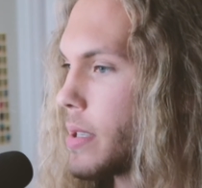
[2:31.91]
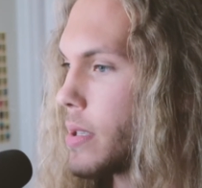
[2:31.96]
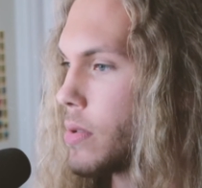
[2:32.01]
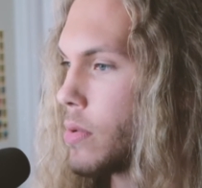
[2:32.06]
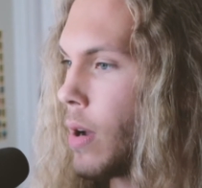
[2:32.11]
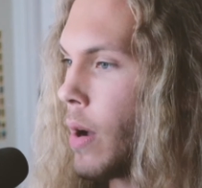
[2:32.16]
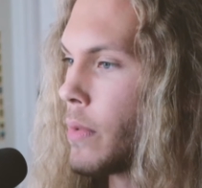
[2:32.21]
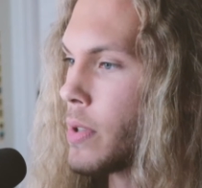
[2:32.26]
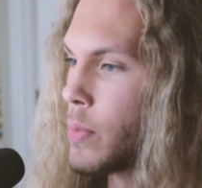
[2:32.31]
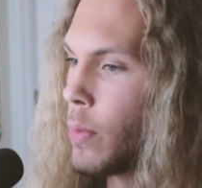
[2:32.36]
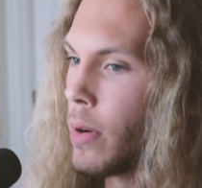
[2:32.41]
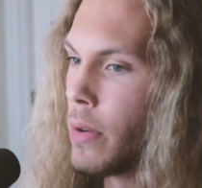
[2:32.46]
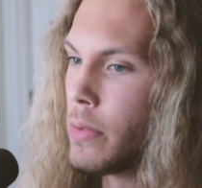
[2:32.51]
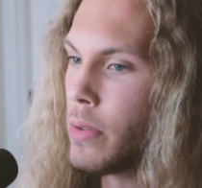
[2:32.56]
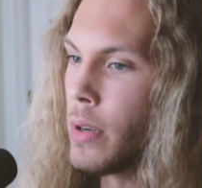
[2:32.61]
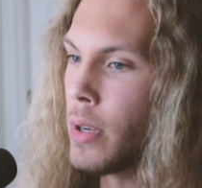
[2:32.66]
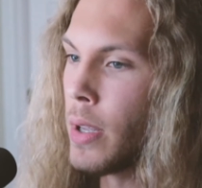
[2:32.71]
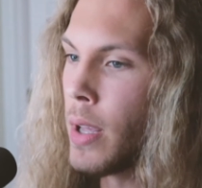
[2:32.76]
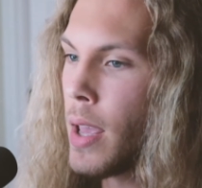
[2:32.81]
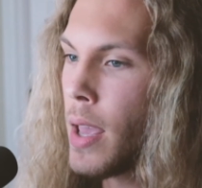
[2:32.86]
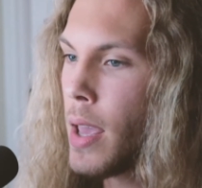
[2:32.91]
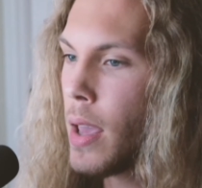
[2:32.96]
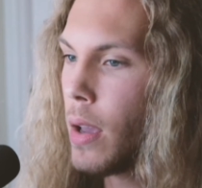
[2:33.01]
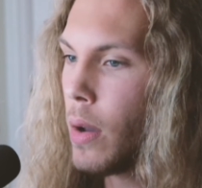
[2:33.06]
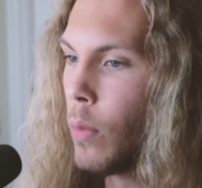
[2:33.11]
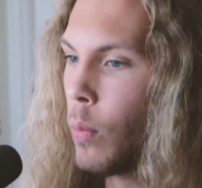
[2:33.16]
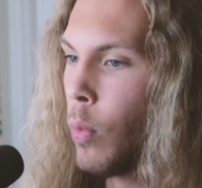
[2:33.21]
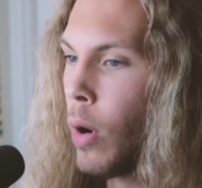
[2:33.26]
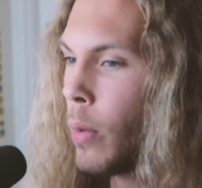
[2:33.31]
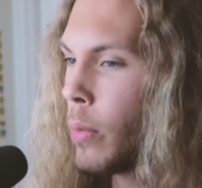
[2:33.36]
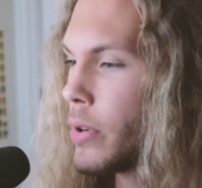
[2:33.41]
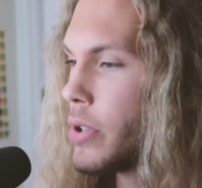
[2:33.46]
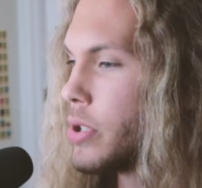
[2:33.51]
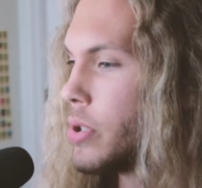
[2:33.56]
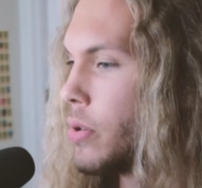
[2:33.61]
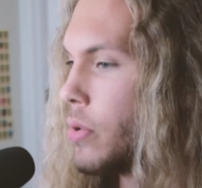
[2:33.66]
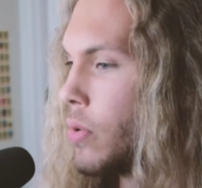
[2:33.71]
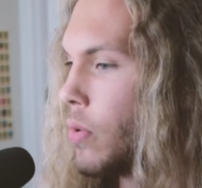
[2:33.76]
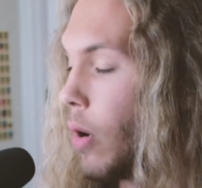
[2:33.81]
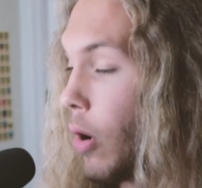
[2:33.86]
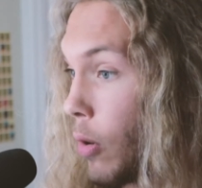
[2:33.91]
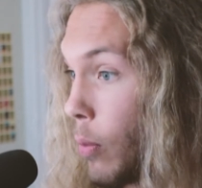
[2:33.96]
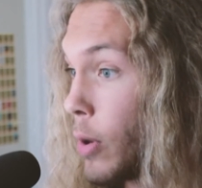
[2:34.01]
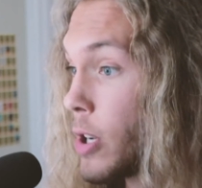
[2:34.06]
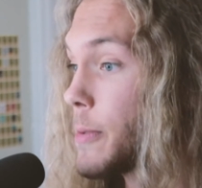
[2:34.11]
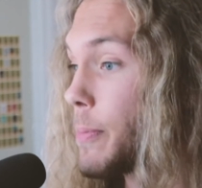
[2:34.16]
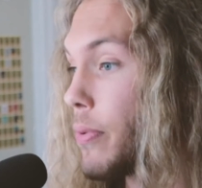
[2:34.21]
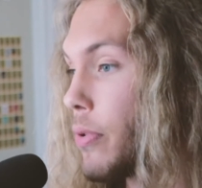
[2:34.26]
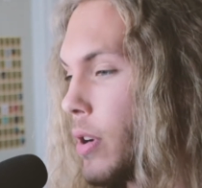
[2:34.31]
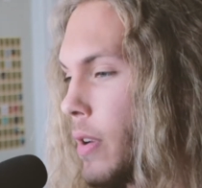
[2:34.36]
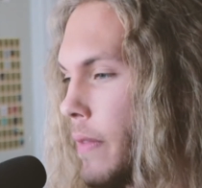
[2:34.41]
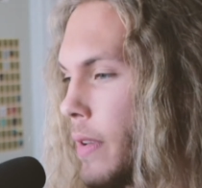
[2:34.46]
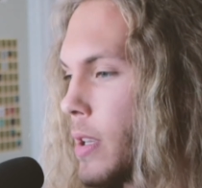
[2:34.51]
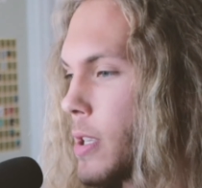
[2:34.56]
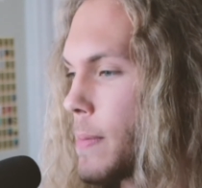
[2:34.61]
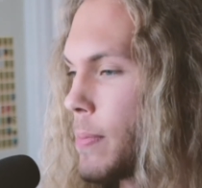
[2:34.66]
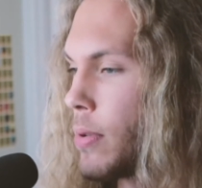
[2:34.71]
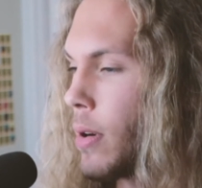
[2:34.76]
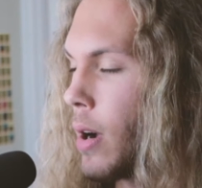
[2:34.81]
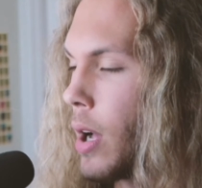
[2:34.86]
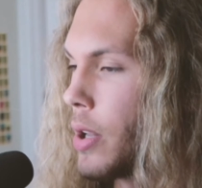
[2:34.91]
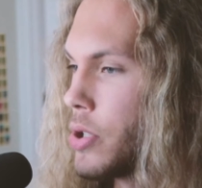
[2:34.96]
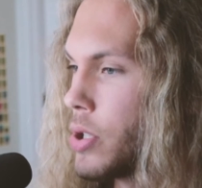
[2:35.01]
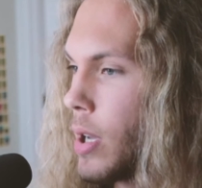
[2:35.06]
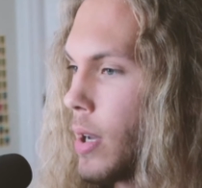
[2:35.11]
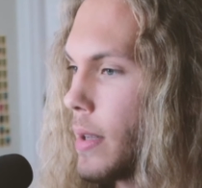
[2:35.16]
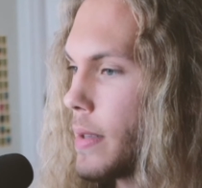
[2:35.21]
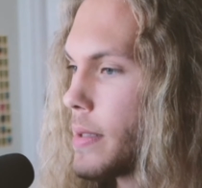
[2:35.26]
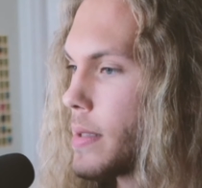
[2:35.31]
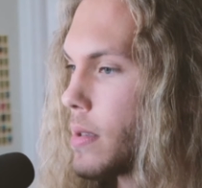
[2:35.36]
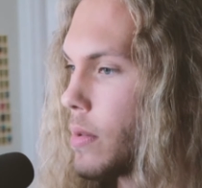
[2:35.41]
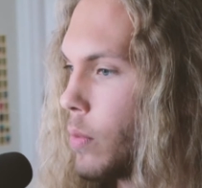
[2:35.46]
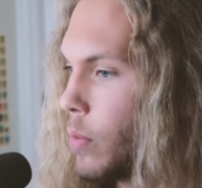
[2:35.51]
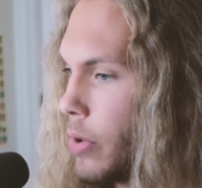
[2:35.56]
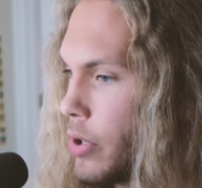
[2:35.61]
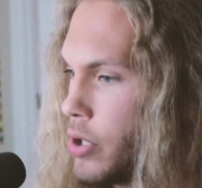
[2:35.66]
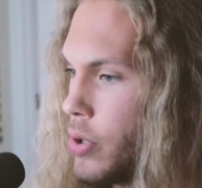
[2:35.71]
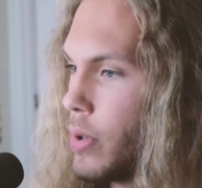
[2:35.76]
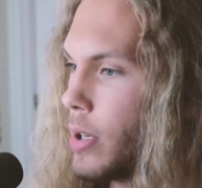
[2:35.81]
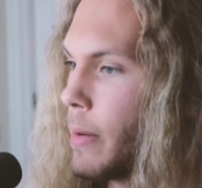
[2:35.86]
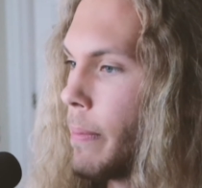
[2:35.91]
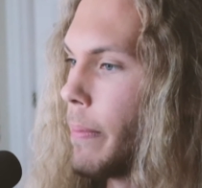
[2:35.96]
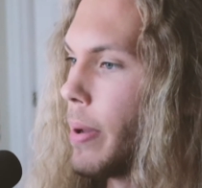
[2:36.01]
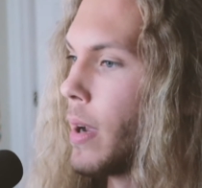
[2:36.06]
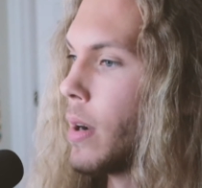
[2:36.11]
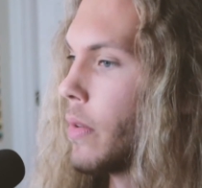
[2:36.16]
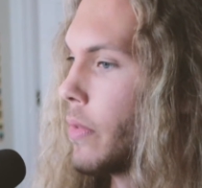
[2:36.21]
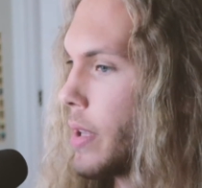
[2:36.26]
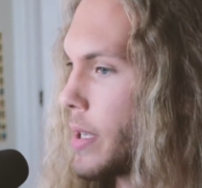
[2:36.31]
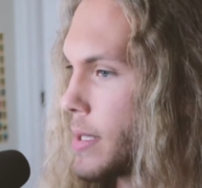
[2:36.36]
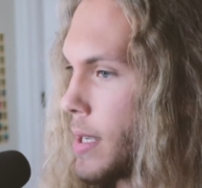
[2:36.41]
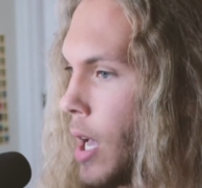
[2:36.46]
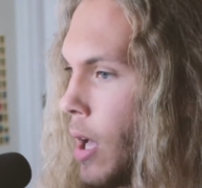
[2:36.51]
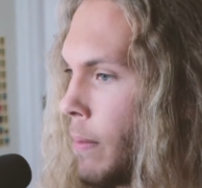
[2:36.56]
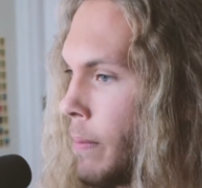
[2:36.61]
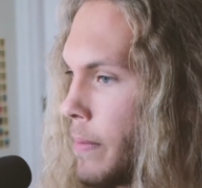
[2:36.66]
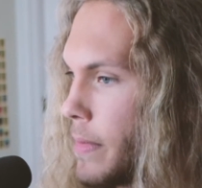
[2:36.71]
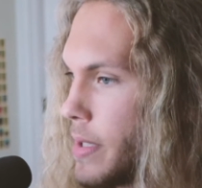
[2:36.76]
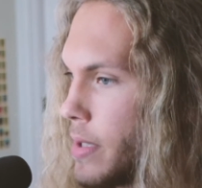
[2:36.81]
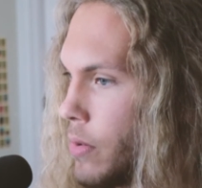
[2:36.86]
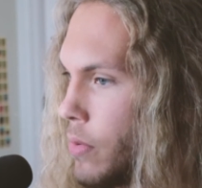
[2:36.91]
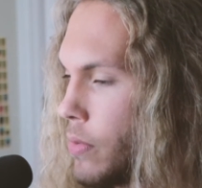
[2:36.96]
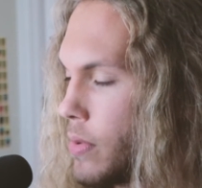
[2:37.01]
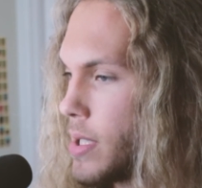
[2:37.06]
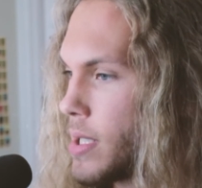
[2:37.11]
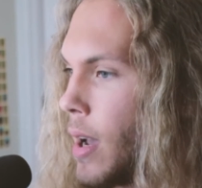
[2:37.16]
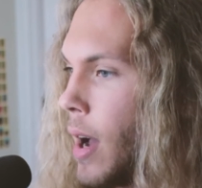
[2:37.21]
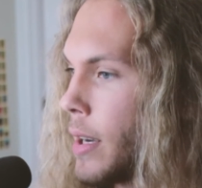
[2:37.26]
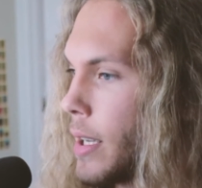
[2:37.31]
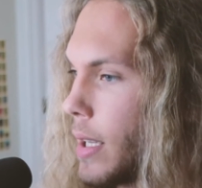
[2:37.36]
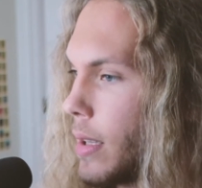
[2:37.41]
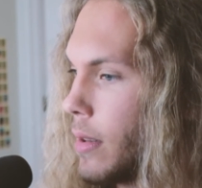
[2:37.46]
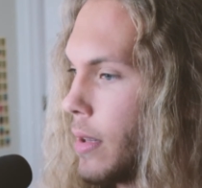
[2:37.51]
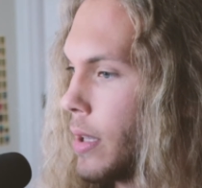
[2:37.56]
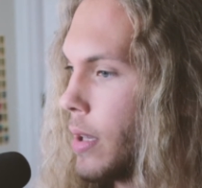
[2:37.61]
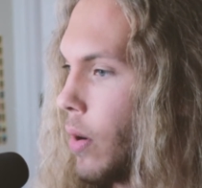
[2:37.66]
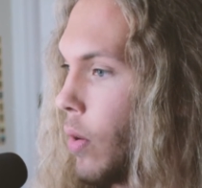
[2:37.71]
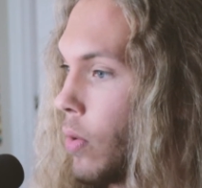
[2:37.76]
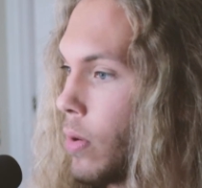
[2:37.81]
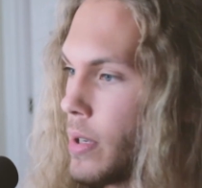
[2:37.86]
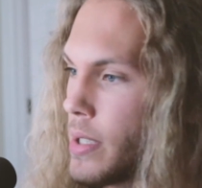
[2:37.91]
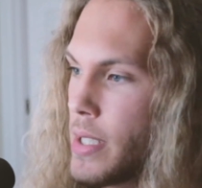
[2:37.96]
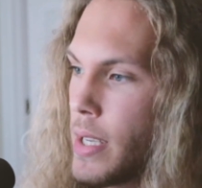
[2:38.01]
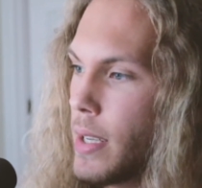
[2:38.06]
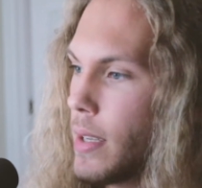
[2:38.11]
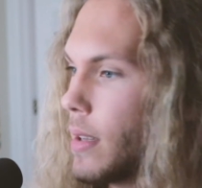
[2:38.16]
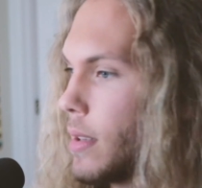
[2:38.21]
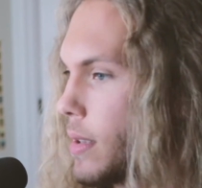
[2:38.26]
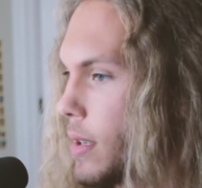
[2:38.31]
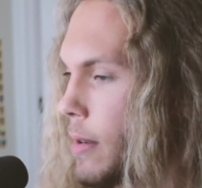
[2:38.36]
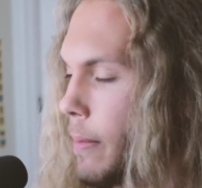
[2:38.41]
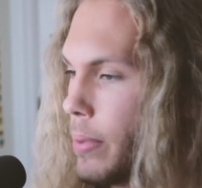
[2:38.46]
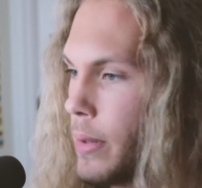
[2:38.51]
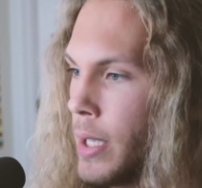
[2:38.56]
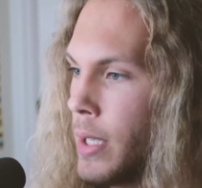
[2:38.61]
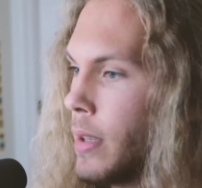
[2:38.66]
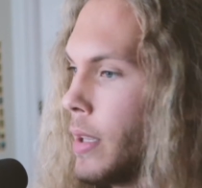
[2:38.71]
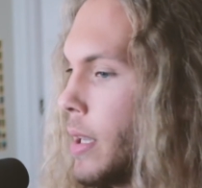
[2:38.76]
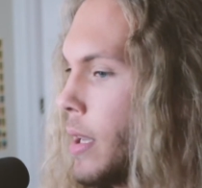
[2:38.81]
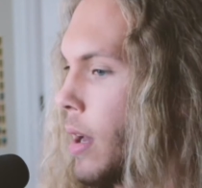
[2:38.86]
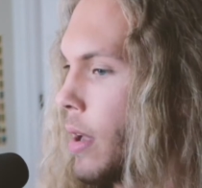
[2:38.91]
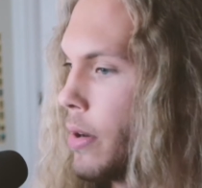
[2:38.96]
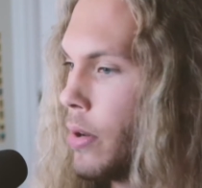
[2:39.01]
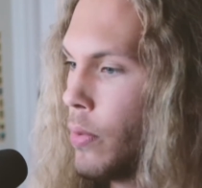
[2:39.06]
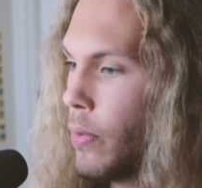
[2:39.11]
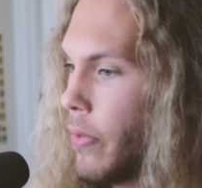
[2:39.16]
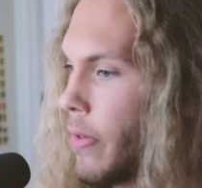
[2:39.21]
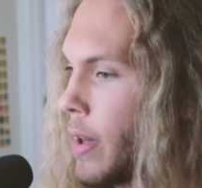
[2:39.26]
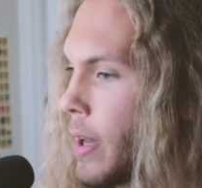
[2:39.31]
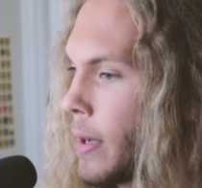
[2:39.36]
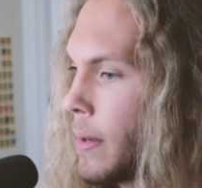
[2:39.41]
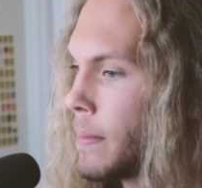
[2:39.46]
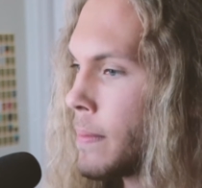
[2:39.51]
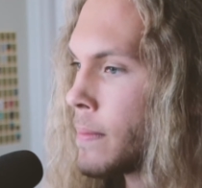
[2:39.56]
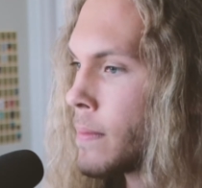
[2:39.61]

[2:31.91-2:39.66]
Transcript: So I was wondering, which previous projects would you compare this album to sonically, or is it completely a new thing?